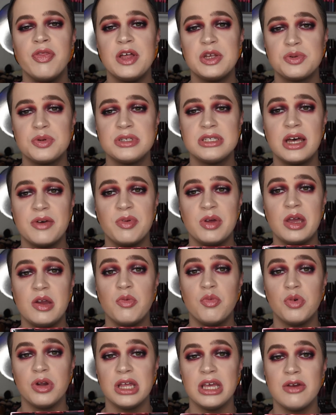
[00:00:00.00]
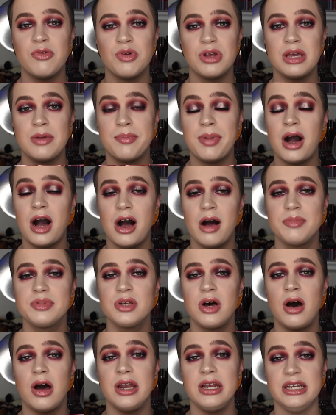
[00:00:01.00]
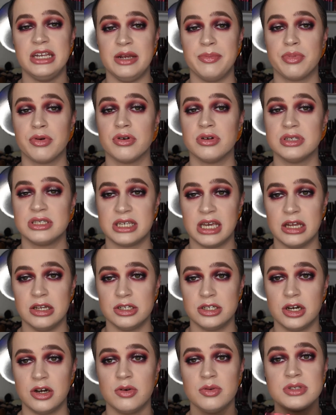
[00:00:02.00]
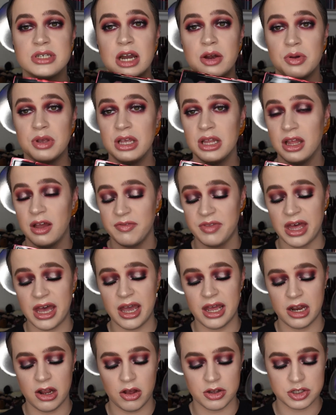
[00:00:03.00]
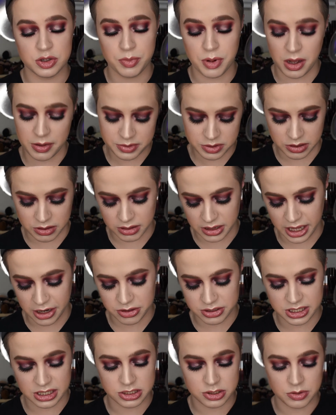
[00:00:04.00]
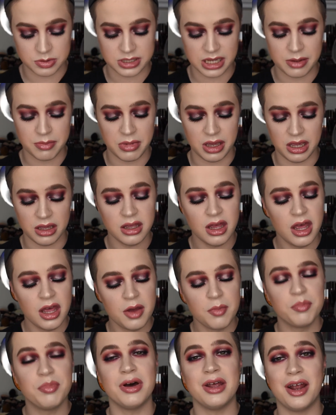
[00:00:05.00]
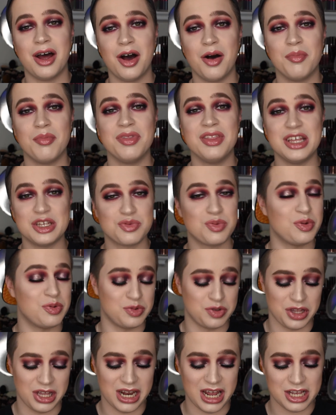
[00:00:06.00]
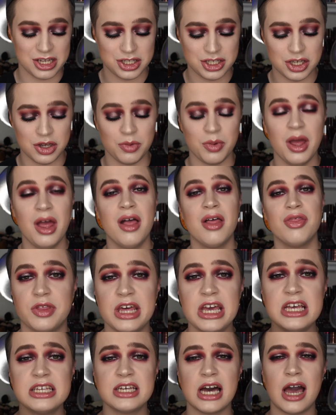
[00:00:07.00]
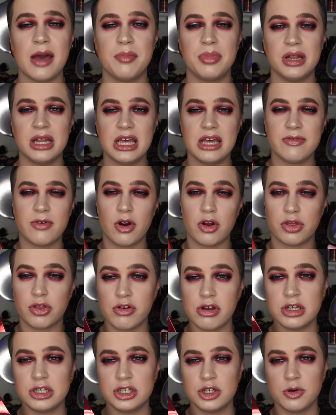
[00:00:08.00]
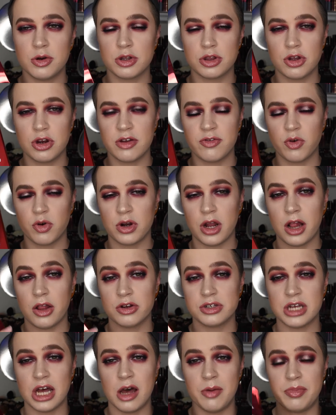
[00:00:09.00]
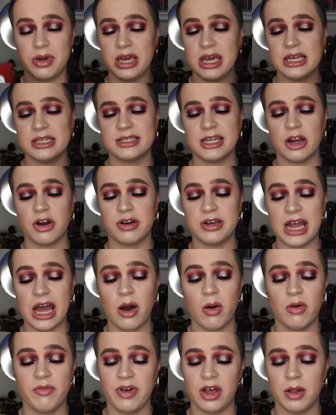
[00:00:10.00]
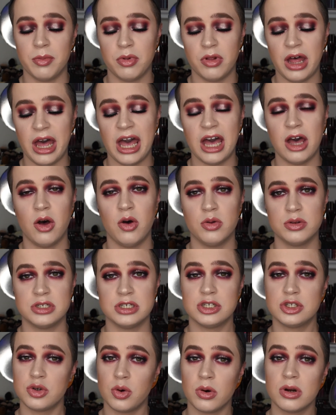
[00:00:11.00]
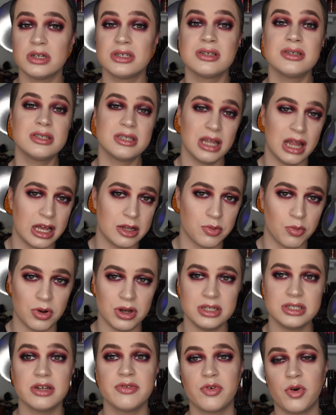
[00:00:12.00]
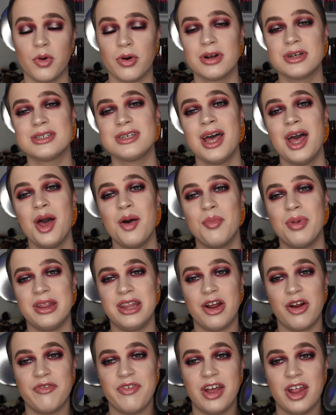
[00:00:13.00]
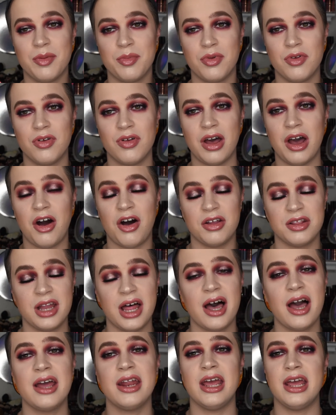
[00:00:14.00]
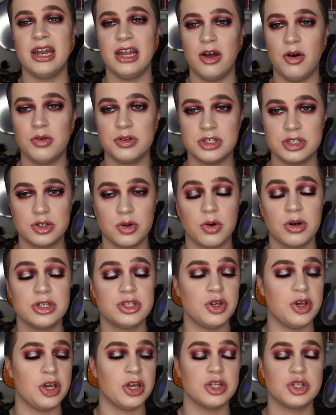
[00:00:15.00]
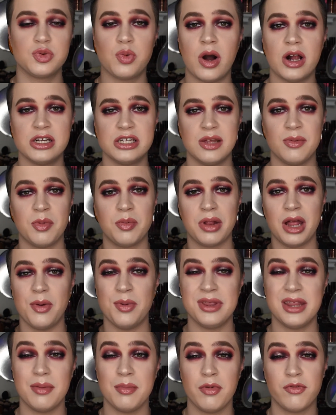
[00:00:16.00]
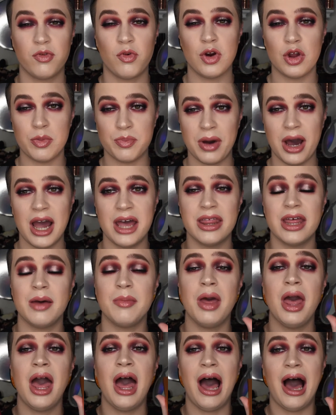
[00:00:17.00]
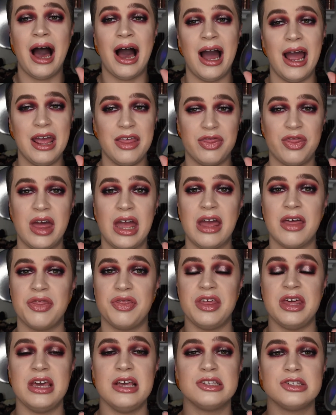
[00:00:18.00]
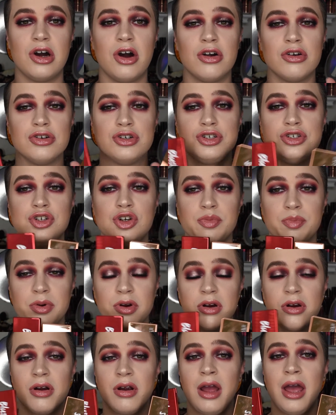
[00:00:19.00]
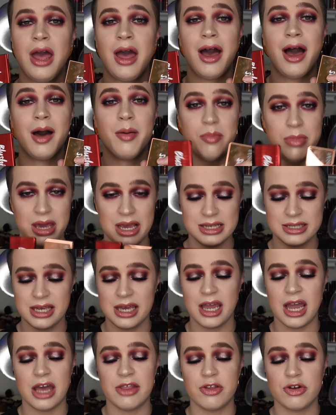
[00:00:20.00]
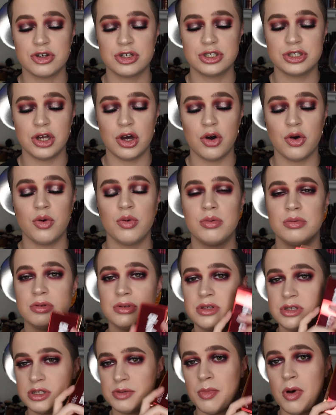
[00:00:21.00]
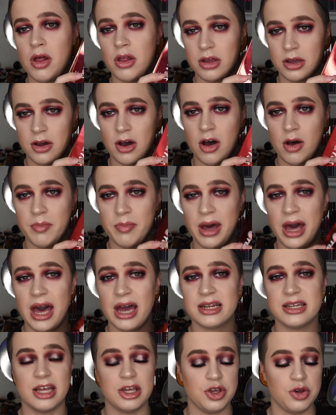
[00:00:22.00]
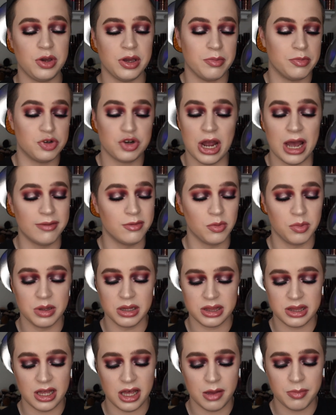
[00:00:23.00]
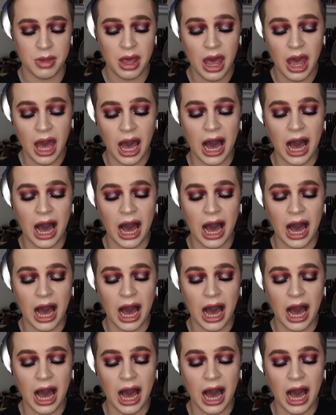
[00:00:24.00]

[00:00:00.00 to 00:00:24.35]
This one definitely really, really pops on deeper skin tones. I really love that, and it also pops on lighter skin tones like me, but this one was really nice too. These, I believe, are $32 or $34 a piece. They are now available at Ulta stores, select ones, of course, but they're available online in Ulta stores, so you can swatch them and play with them before you buy them. I think these are super amazing, and they're so small and compact that you can travel with them.